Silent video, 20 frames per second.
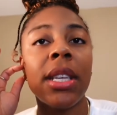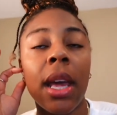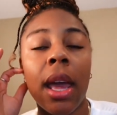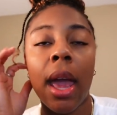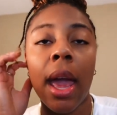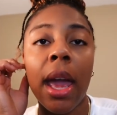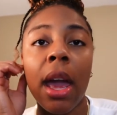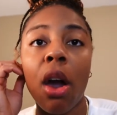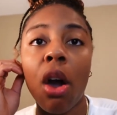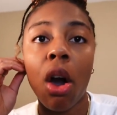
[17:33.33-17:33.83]

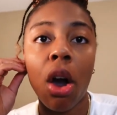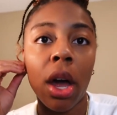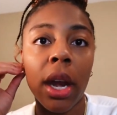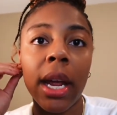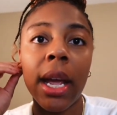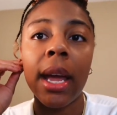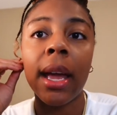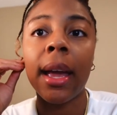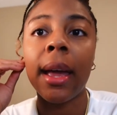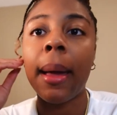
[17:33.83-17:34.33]

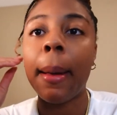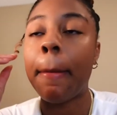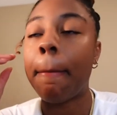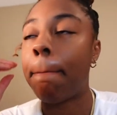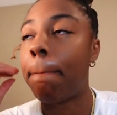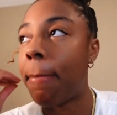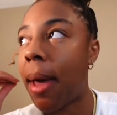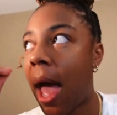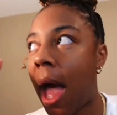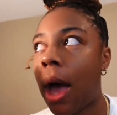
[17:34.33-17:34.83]
chaotic
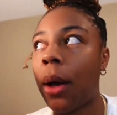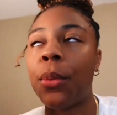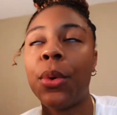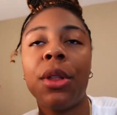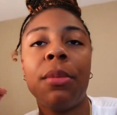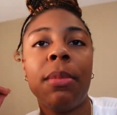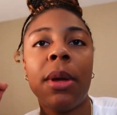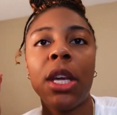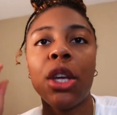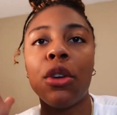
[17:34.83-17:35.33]
pack
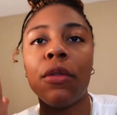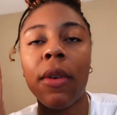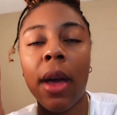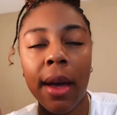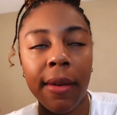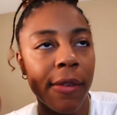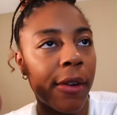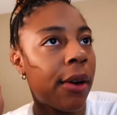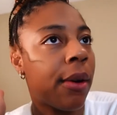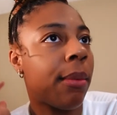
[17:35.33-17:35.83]
with me you've
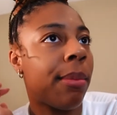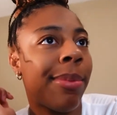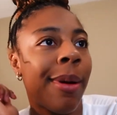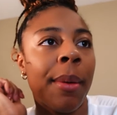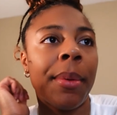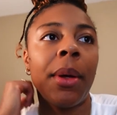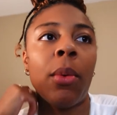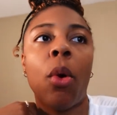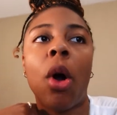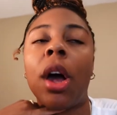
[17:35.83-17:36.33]
ever
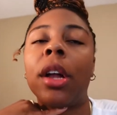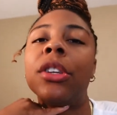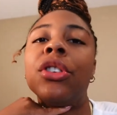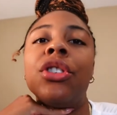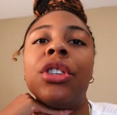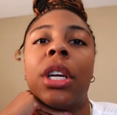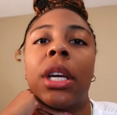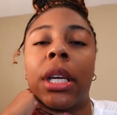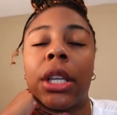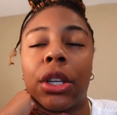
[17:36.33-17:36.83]
probably
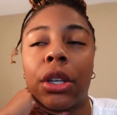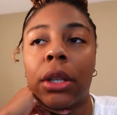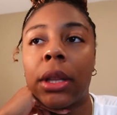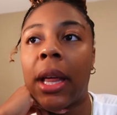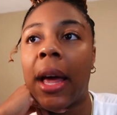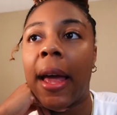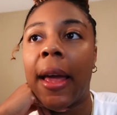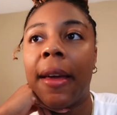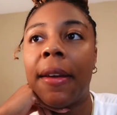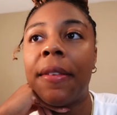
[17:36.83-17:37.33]
watched in your
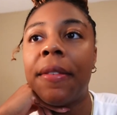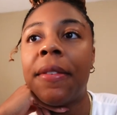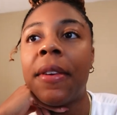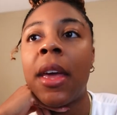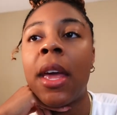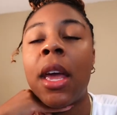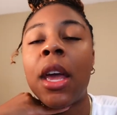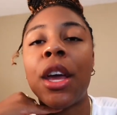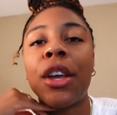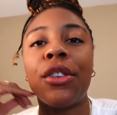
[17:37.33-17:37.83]
life.
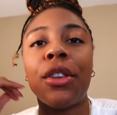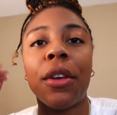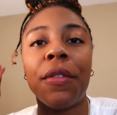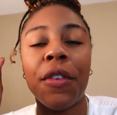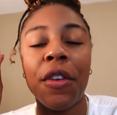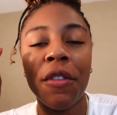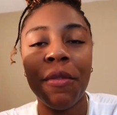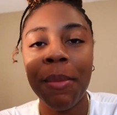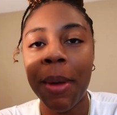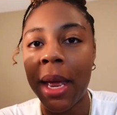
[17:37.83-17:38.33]
So if
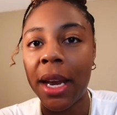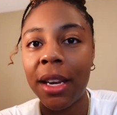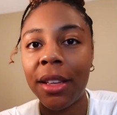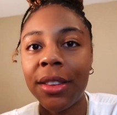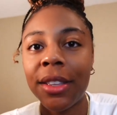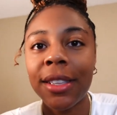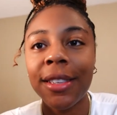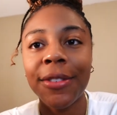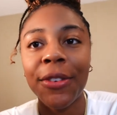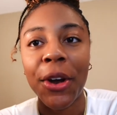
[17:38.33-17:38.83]
you've made it
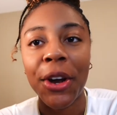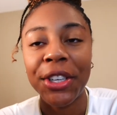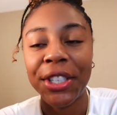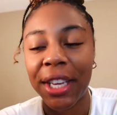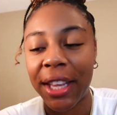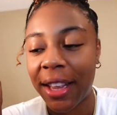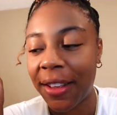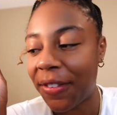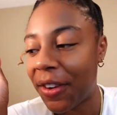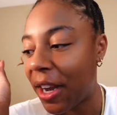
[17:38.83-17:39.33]
this far
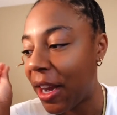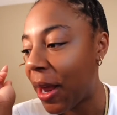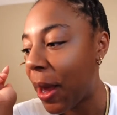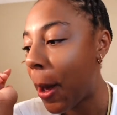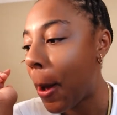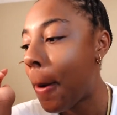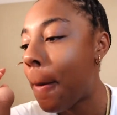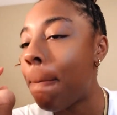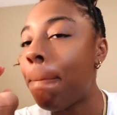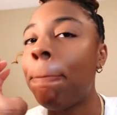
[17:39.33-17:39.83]
to the
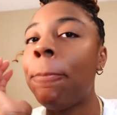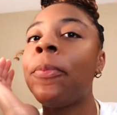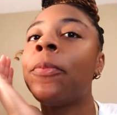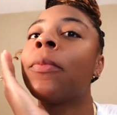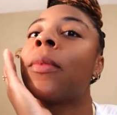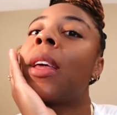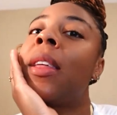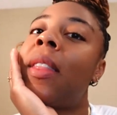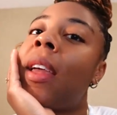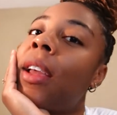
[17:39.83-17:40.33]
video,
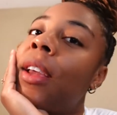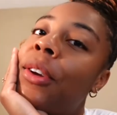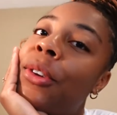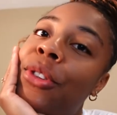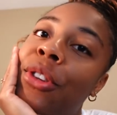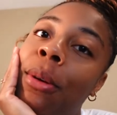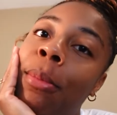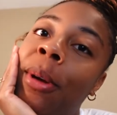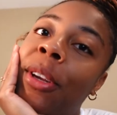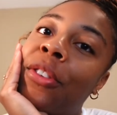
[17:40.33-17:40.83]
thank you
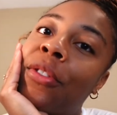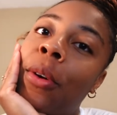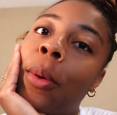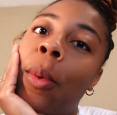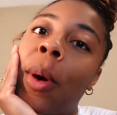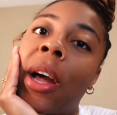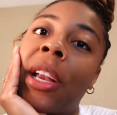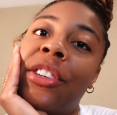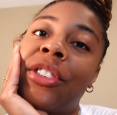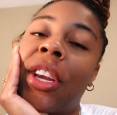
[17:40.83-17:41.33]
so much for
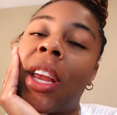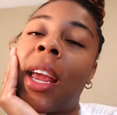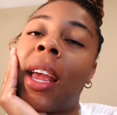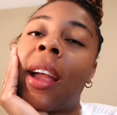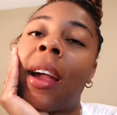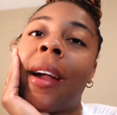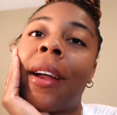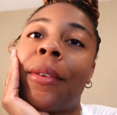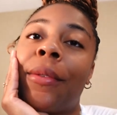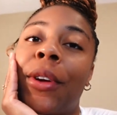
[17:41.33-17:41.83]

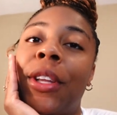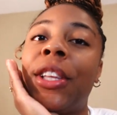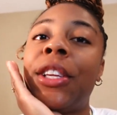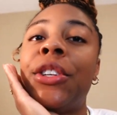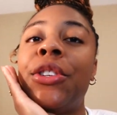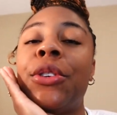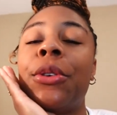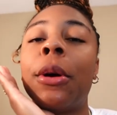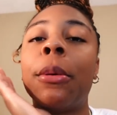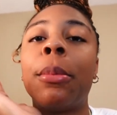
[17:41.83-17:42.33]
watching. I really
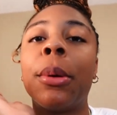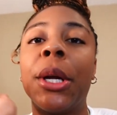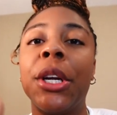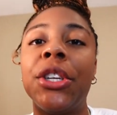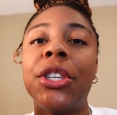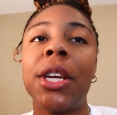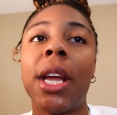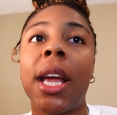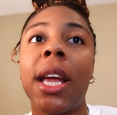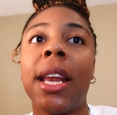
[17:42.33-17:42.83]
do
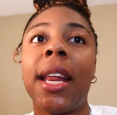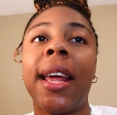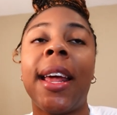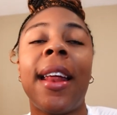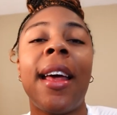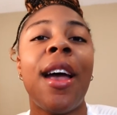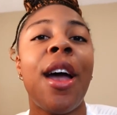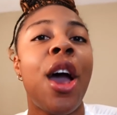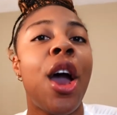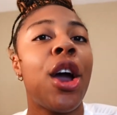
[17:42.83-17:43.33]
appreciate
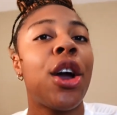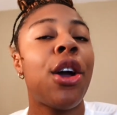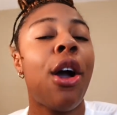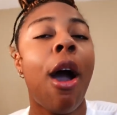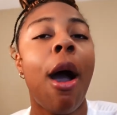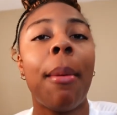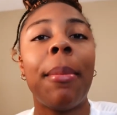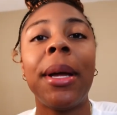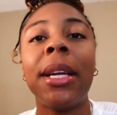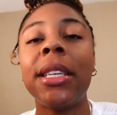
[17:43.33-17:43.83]
it.
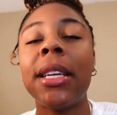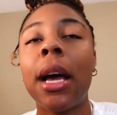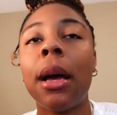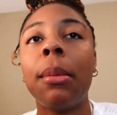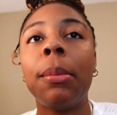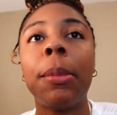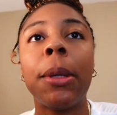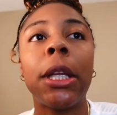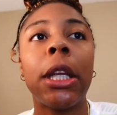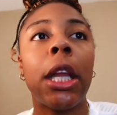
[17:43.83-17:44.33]
Comment
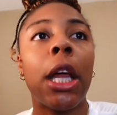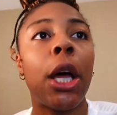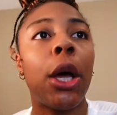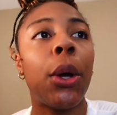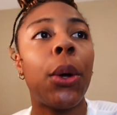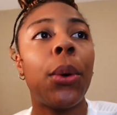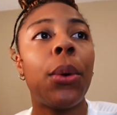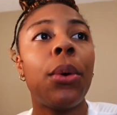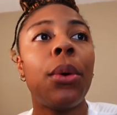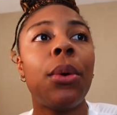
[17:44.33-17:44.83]
down
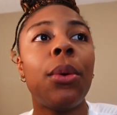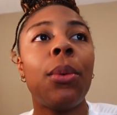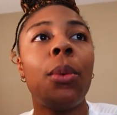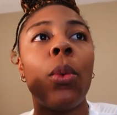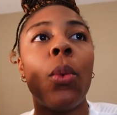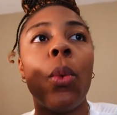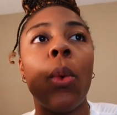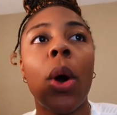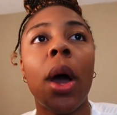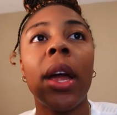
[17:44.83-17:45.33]
below
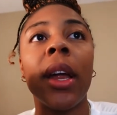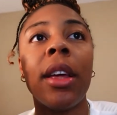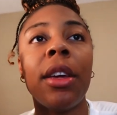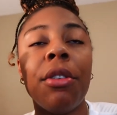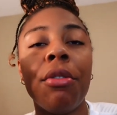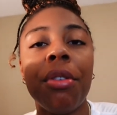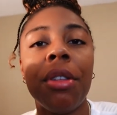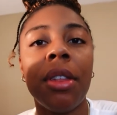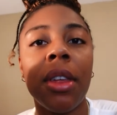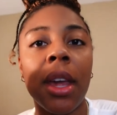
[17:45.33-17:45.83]
what
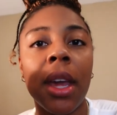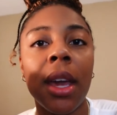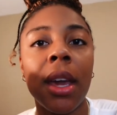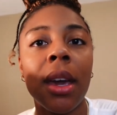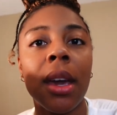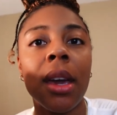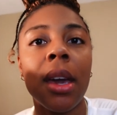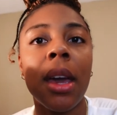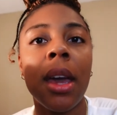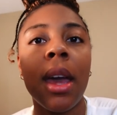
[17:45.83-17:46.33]
you
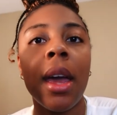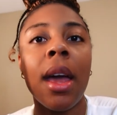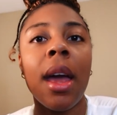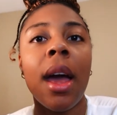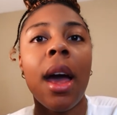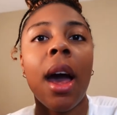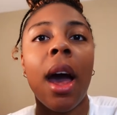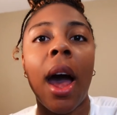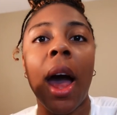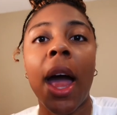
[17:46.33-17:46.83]
think
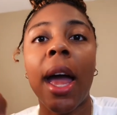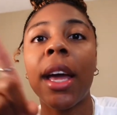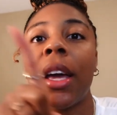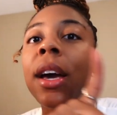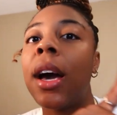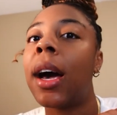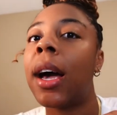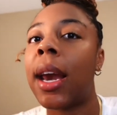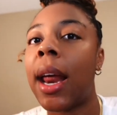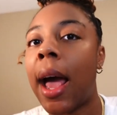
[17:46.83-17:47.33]
I
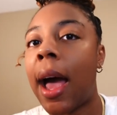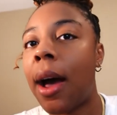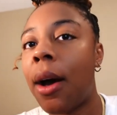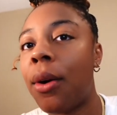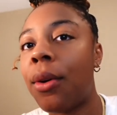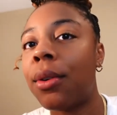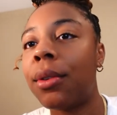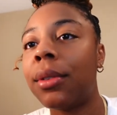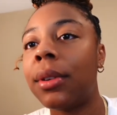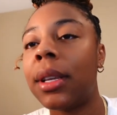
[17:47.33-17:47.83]
cut
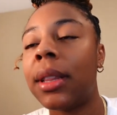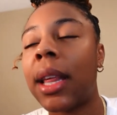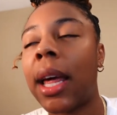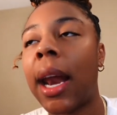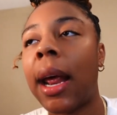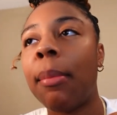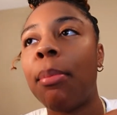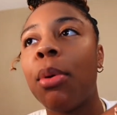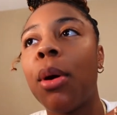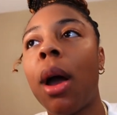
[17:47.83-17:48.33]
out that
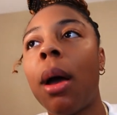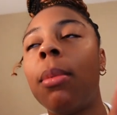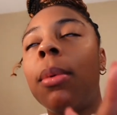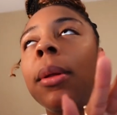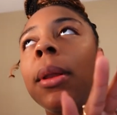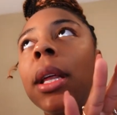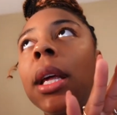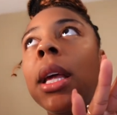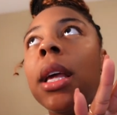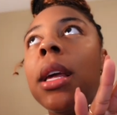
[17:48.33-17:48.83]
I
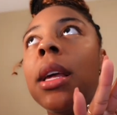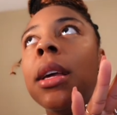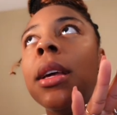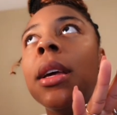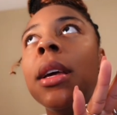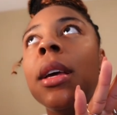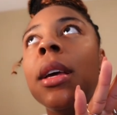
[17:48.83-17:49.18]
probably